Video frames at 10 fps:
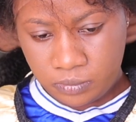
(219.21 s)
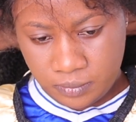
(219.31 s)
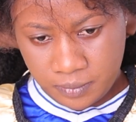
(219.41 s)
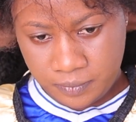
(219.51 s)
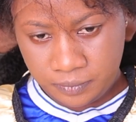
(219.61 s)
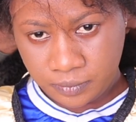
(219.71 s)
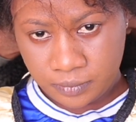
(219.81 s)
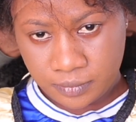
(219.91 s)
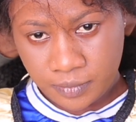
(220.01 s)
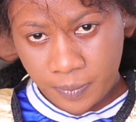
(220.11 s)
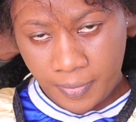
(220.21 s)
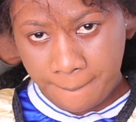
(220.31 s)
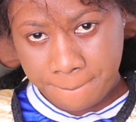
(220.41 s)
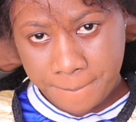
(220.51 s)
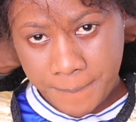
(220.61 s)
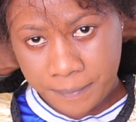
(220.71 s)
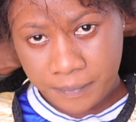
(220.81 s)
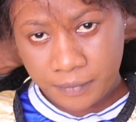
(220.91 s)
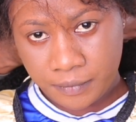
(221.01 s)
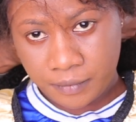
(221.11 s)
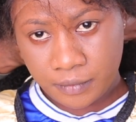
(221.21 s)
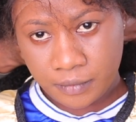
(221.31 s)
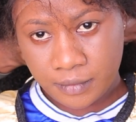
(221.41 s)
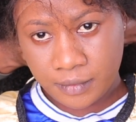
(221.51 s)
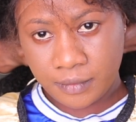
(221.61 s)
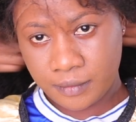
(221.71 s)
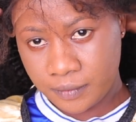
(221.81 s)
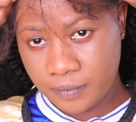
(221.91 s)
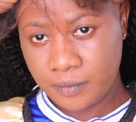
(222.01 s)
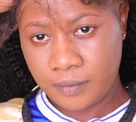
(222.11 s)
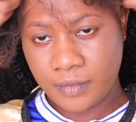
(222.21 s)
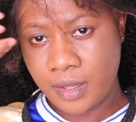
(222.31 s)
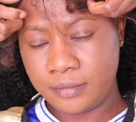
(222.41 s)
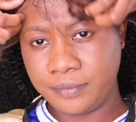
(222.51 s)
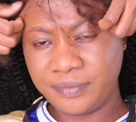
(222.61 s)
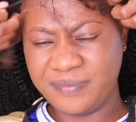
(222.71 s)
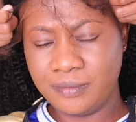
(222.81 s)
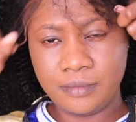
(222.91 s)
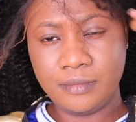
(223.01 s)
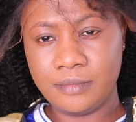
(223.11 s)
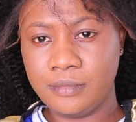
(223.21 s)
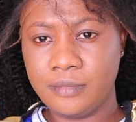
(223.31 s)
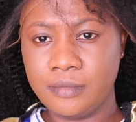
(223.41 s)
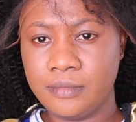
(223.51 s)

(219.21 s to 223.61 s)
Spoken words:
The glue will not stick, so you have to clean it up with alcohol.